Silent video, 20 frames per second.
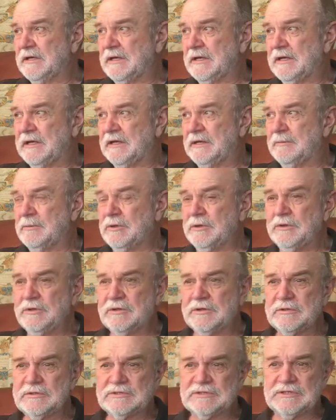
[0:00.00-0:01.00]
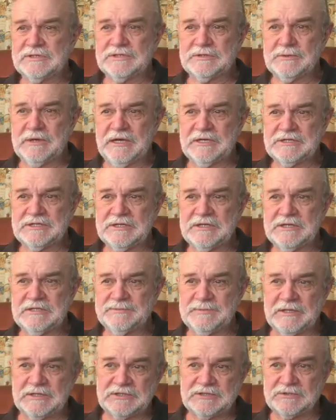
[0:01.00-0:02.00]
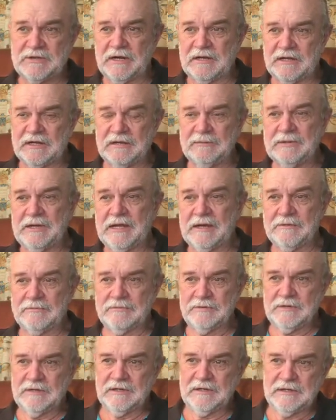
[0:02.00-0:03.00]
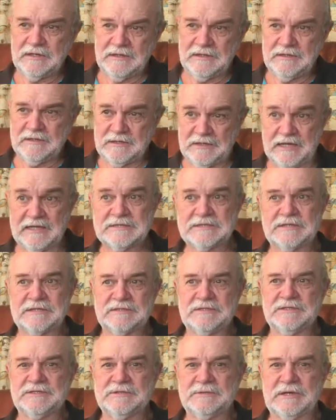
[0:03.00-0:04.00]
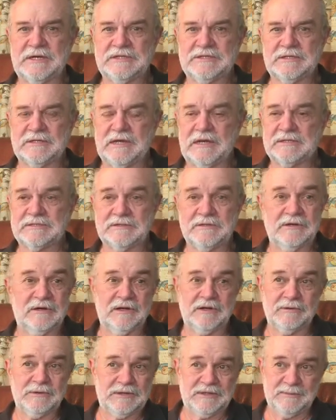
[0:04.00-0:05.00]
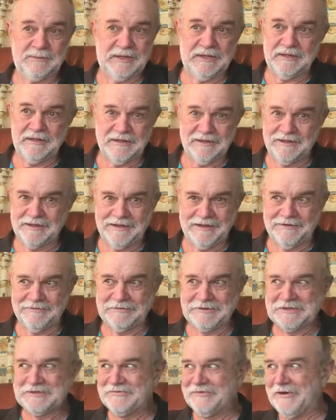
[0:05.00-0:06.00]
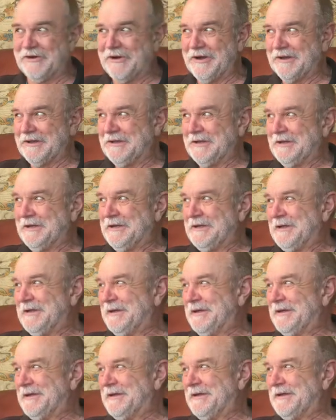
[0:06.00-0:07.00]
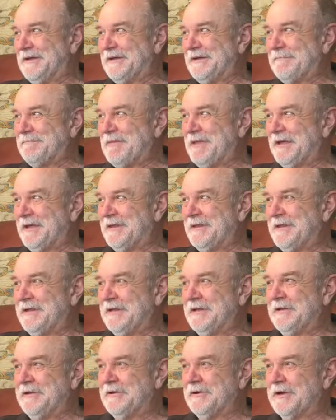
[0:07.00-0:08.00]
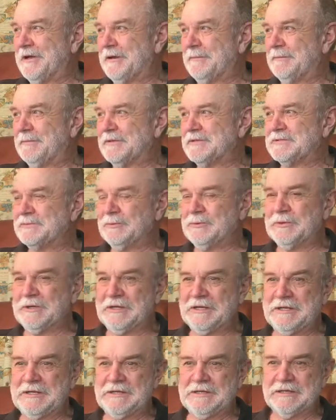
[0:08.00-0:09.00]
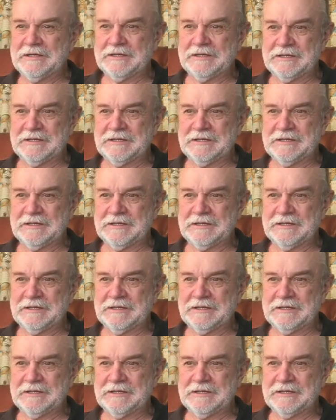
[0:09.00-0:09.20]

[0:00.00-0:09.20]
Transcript: Uku's situation, he's been struggling, and we had a really classic situation last night. I went to bed thinking everything's fine, and then got up this morning,